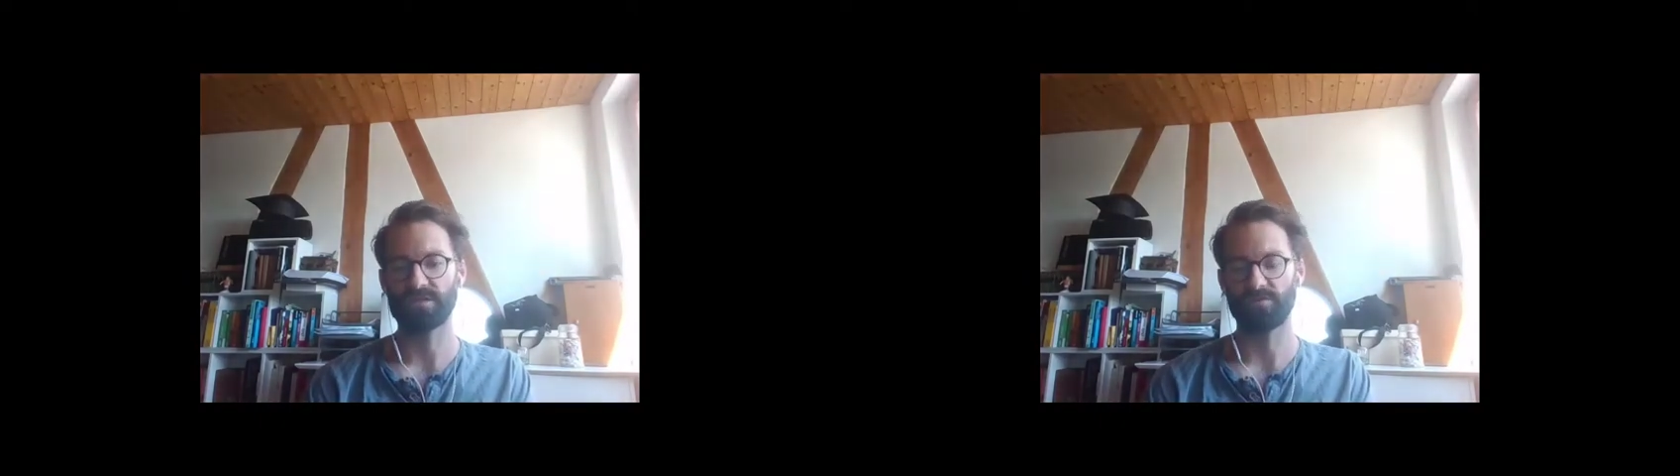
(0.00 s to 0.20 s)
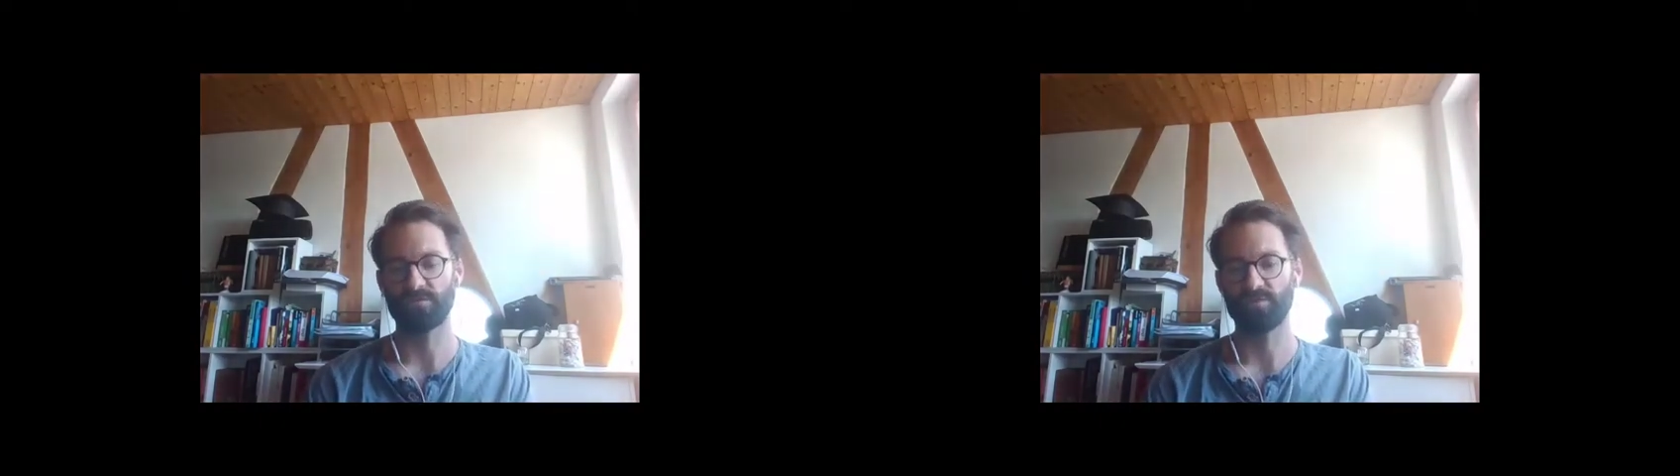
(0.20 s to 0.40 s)

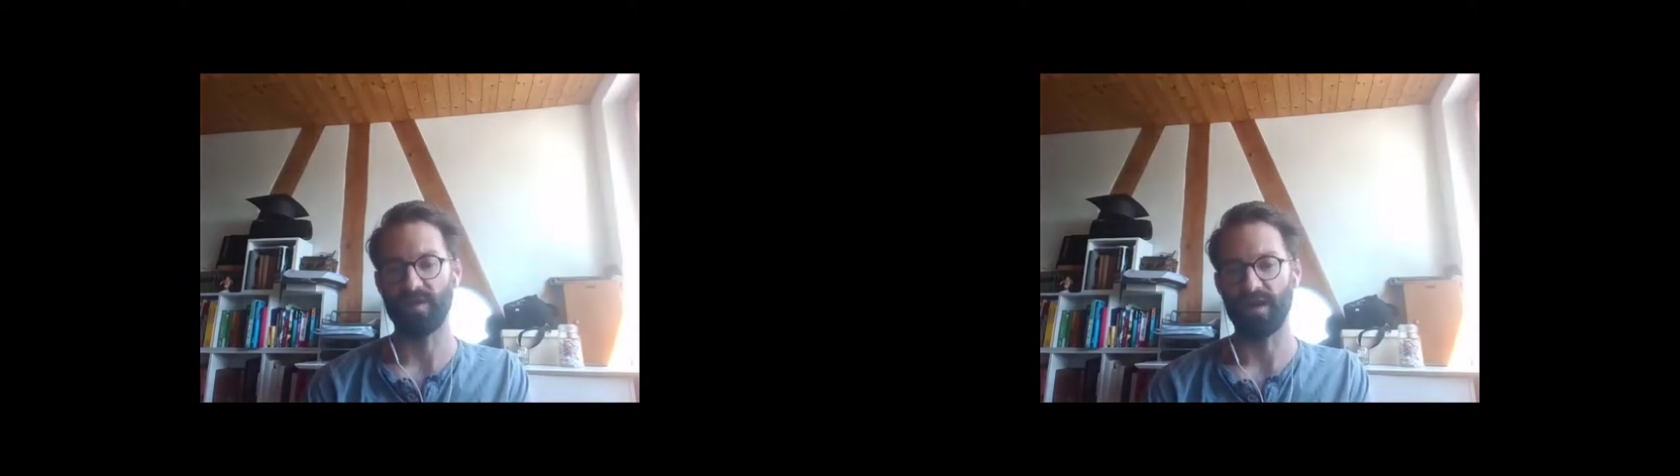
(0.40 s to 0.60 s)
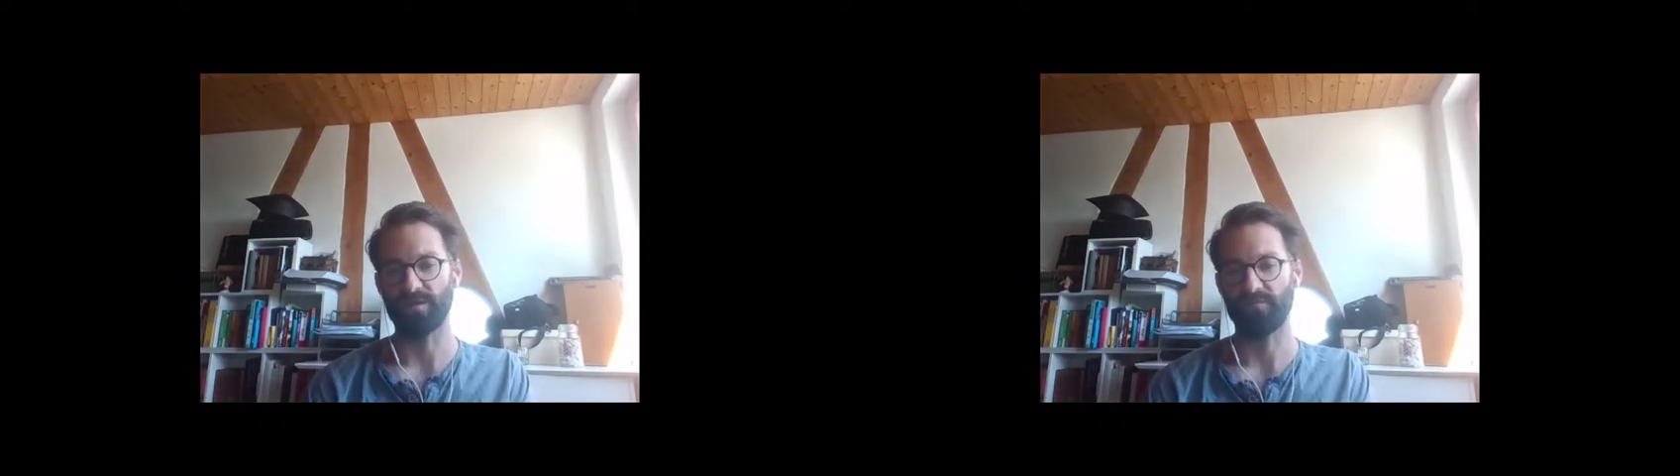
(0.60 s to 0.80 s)
They would do
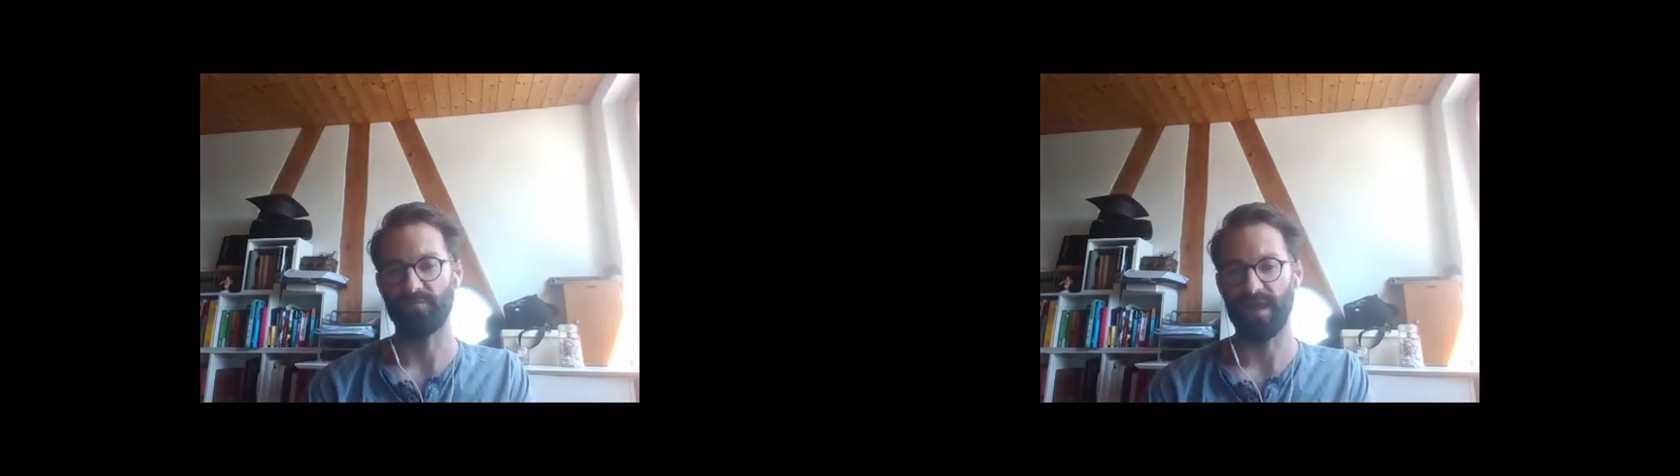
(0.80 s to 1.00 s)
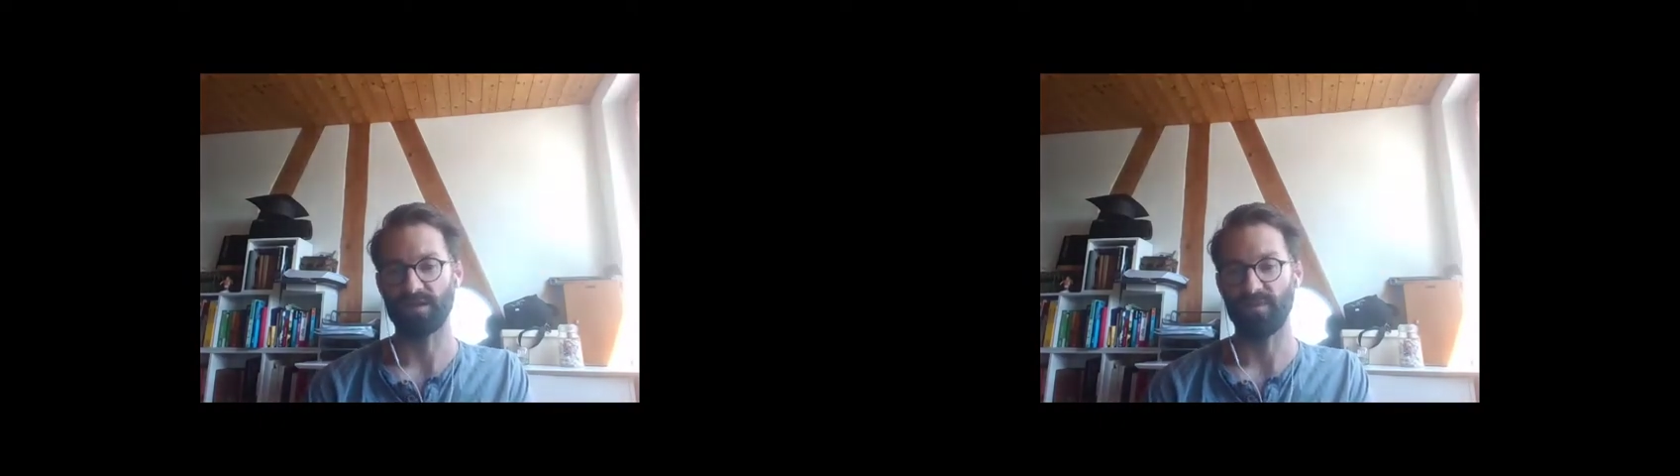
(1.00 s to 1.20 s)

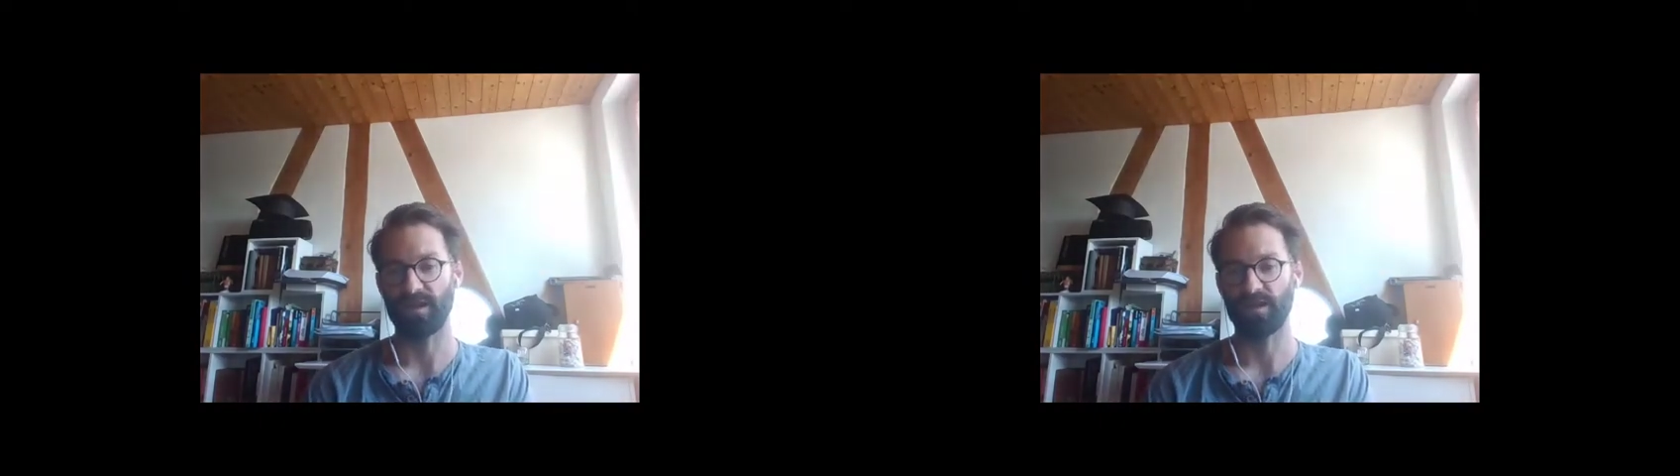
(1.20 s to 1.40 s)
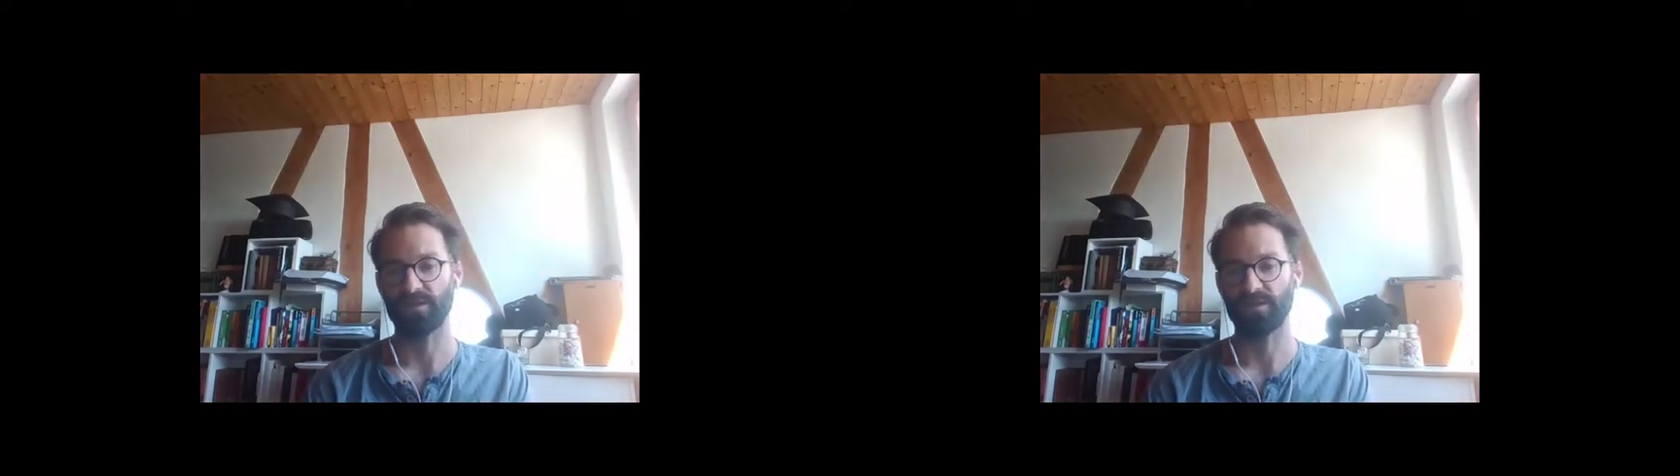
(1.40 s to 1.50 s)
back-to-back